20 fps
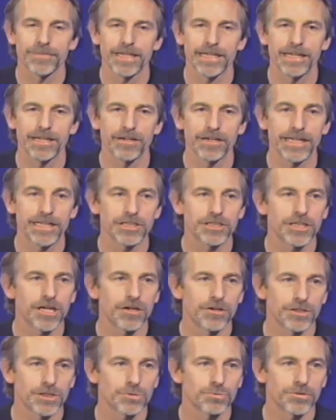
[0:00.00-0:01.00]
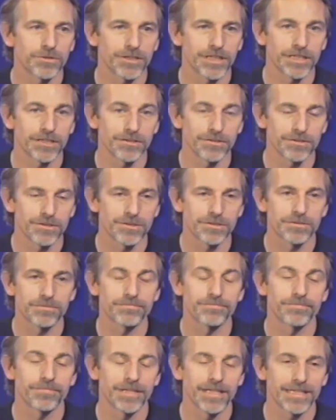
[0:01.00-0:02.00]
each coach will use
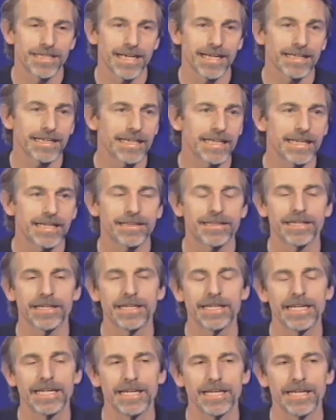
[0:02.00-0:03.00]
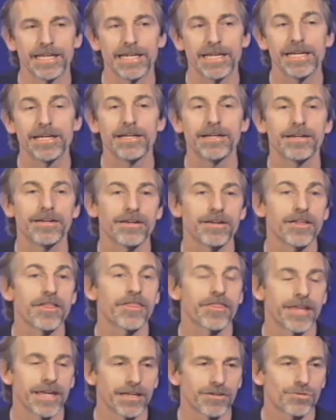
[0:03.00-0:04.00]
the technique that he
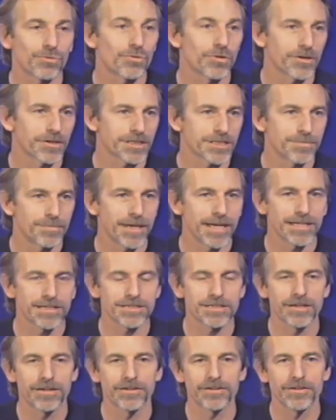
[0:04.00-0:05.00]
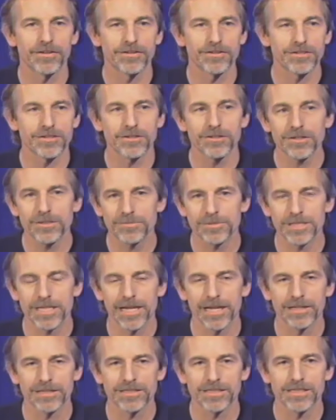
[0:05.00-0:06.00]
thinks works best under the
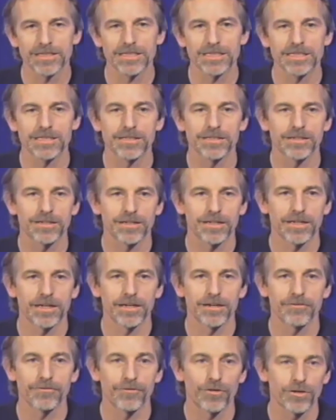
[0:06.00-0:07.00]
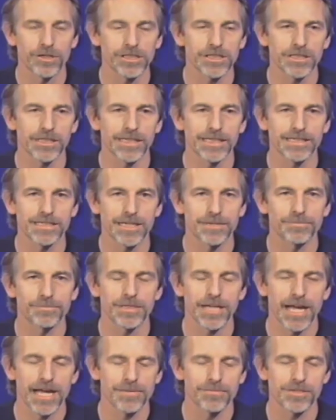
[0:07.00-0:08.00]
circumstances. Unfortunately,
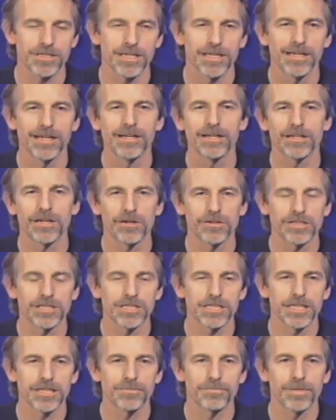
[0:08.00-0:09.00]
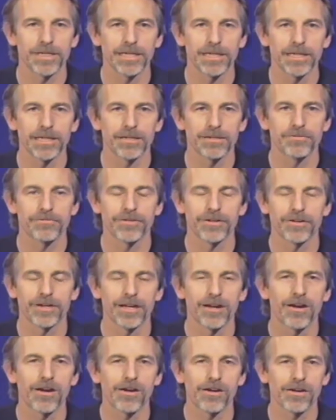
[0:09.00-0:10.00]
sometimes coaches can be very
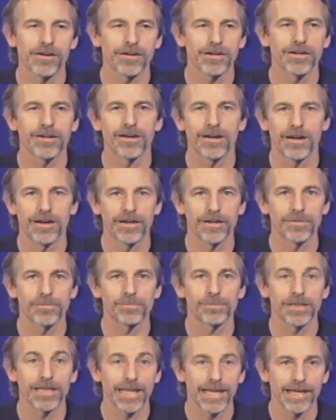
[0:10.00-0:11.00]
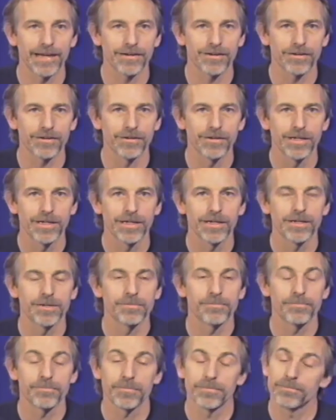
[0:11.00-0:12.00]
hard on a player.
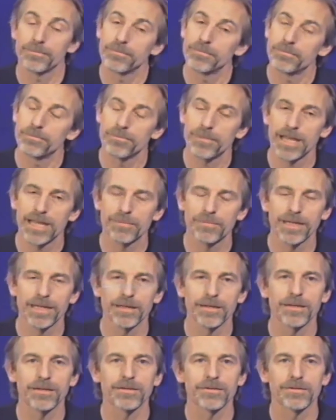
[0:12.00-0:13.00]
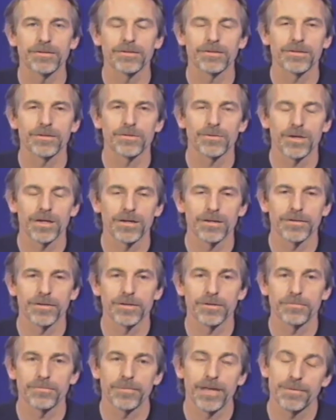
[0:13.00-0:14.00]
Maybe
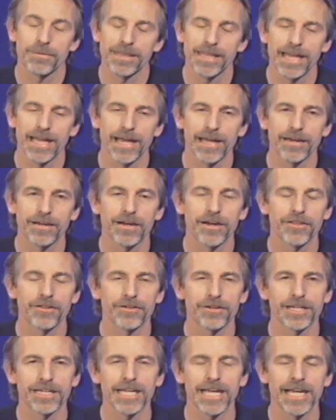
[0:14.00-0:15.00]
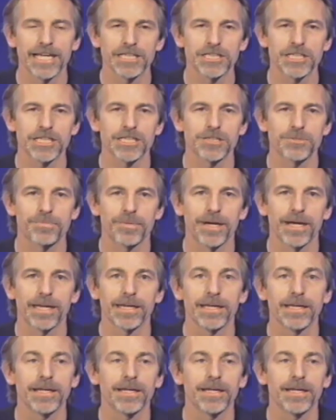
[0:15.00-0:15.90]
they had other intentions, but